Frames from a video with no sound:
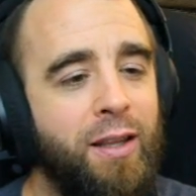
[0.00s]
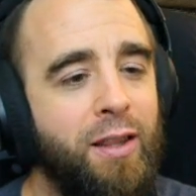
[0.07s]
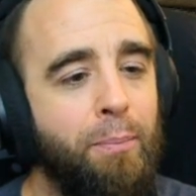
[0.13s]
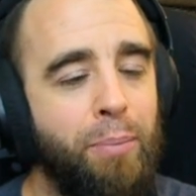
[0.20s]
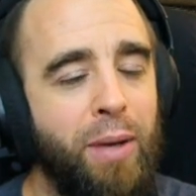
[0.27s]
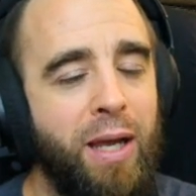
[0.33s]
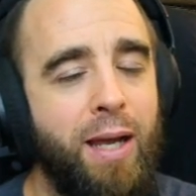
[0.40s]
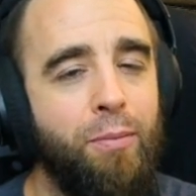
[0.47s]
the
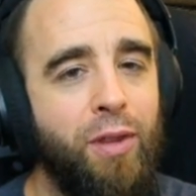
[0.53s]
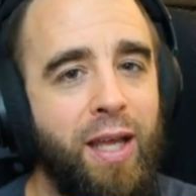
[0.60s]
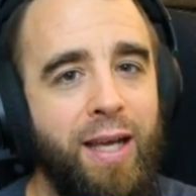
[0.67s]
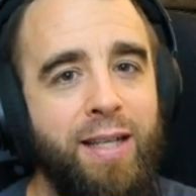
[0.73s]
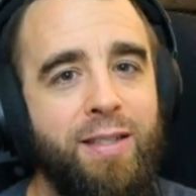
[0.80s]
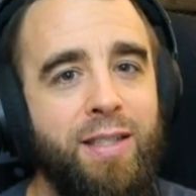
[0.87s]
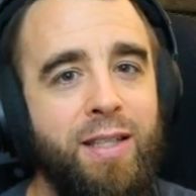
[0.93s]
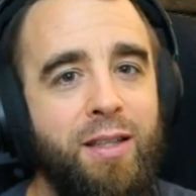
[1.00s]
BAM and the
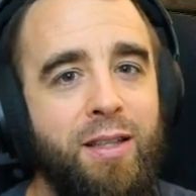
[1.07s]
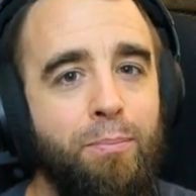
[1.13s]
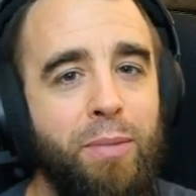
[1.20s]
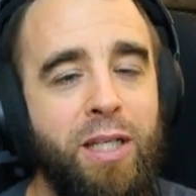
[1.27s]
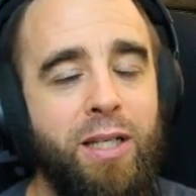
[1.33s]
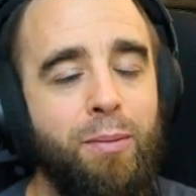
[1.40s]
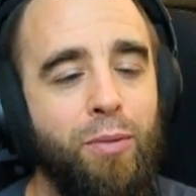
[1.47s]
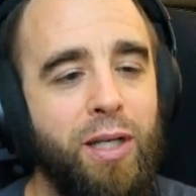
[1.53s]
AC, the
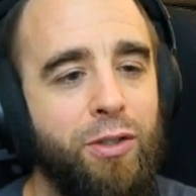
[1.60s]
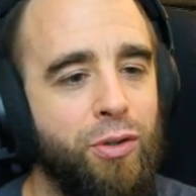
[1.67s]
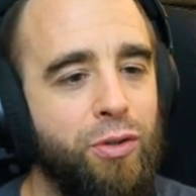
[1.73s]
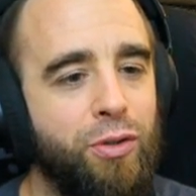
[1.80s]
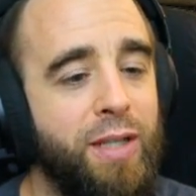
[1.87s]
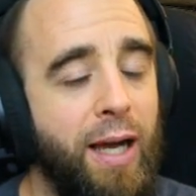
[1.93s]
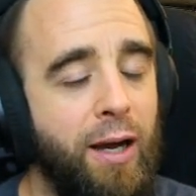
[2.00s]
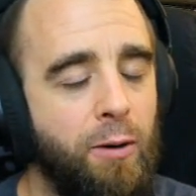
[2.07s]
medium
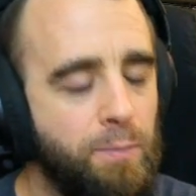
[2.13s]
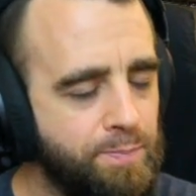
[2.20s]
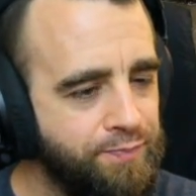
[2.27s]
lasers. Now,